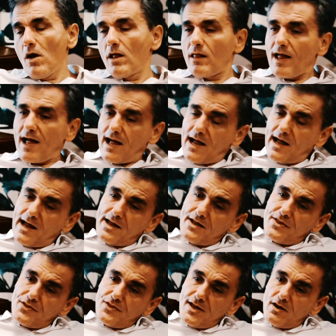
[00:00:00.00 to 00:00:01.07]
Well,
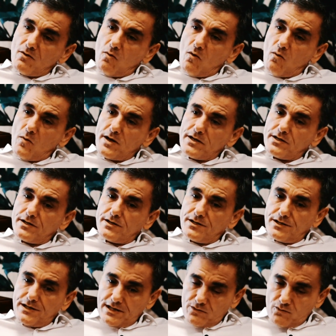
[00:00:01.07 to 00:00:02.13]
I think what we
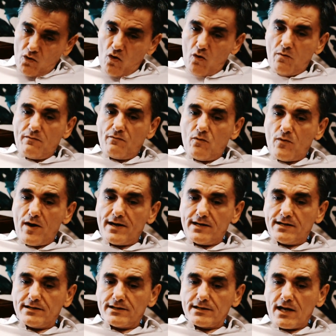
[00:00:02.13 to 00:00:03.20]
did wrong, we've
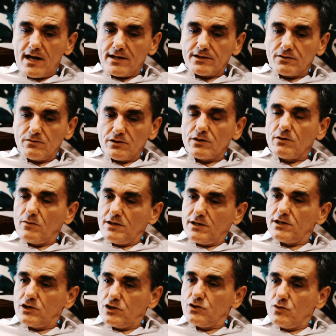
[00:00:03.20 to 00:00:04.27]
already discussed, was that we
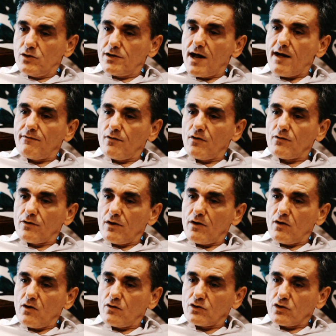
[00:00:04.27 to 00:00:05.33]
didn't do enough
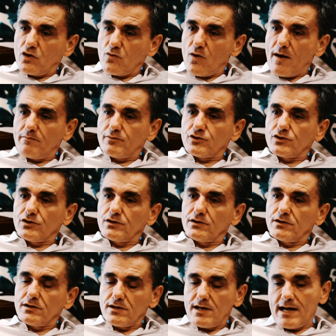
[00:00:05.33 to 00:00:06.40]
on
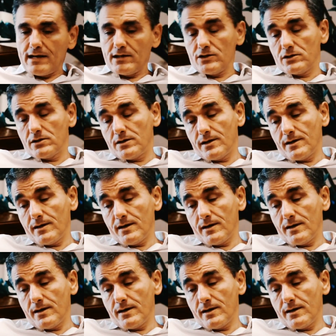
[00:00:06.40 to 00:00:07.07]
corruption and